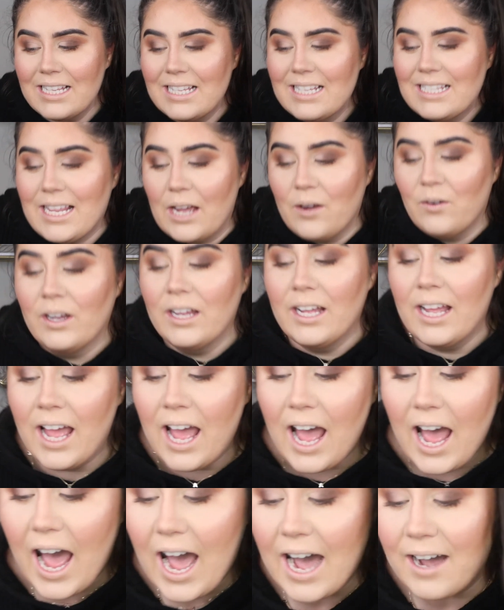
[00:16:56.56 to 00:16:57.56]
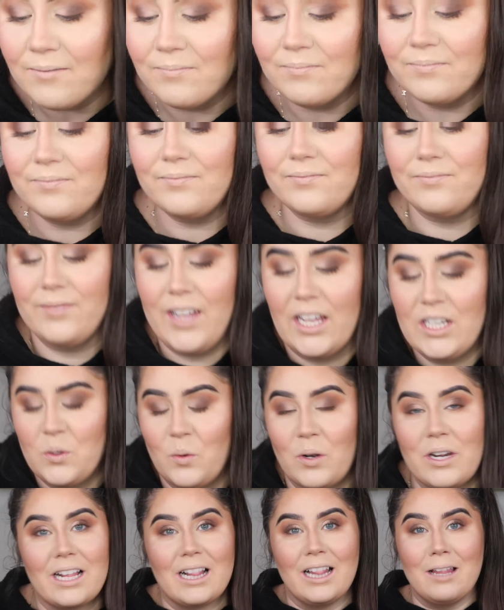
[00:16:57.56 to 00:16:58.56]
So I just
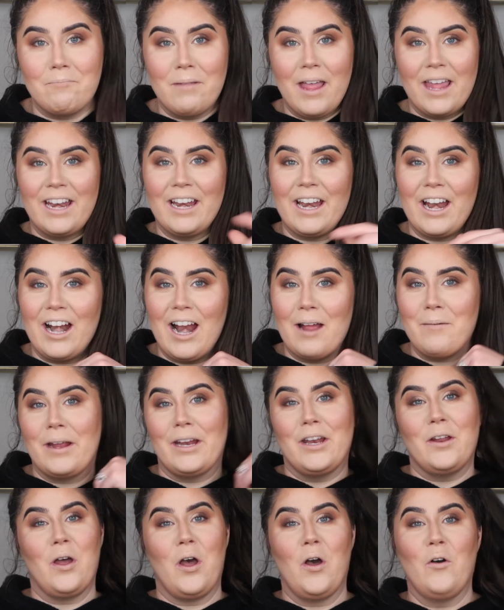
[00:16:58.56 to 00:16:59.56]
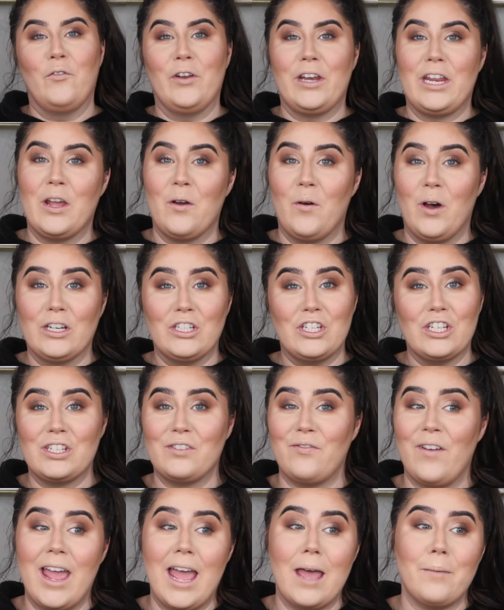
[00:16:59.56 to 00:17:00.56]
wanted to clip that in there. I made a whole video on Just
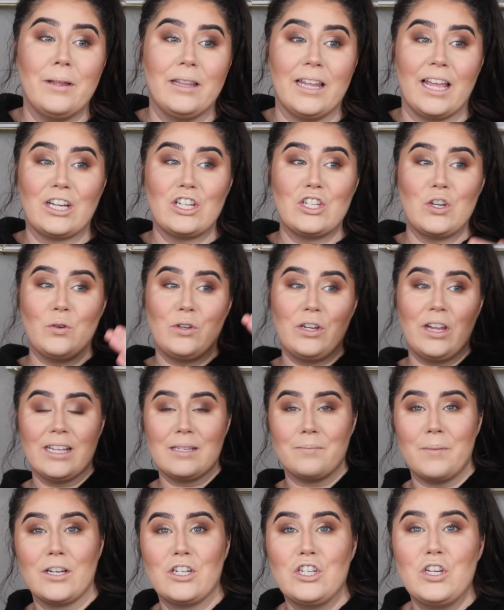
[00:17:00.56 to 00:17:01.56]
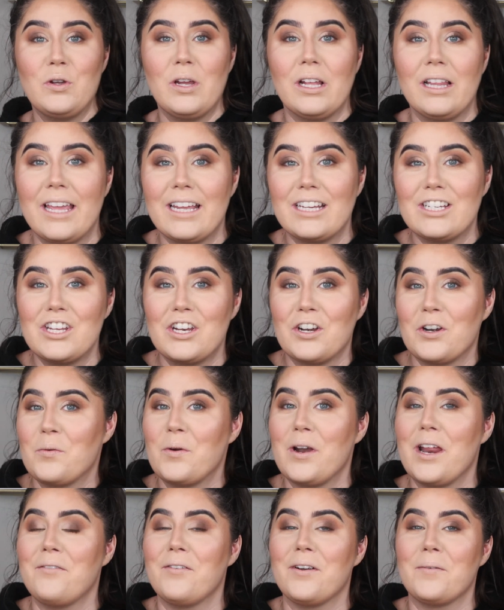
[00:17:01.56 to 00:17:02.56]
Fab and like showing you guys my shoe collection or
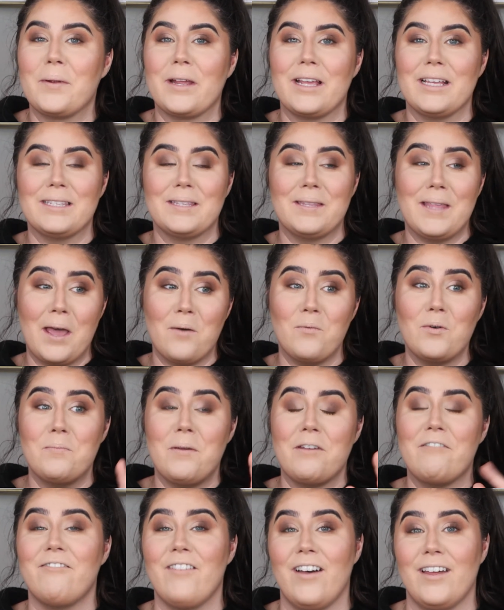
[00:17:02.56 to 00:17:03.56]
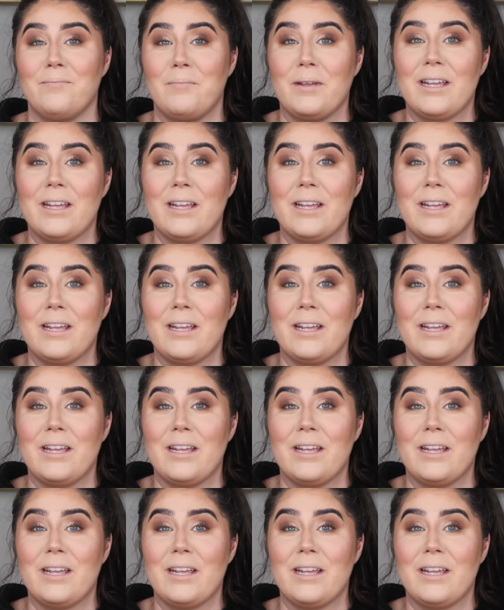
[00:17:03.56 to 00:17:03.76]
whatever, because that would be fun,